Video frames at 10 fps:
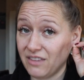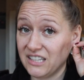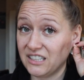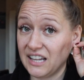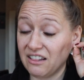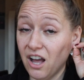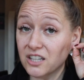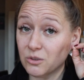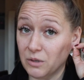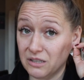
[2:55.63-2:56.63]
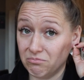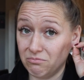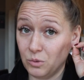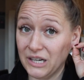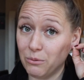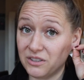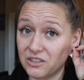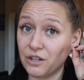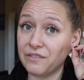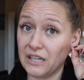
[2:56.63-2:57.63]
until I lost one when I was
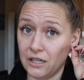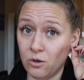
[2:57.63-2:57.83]
surfing in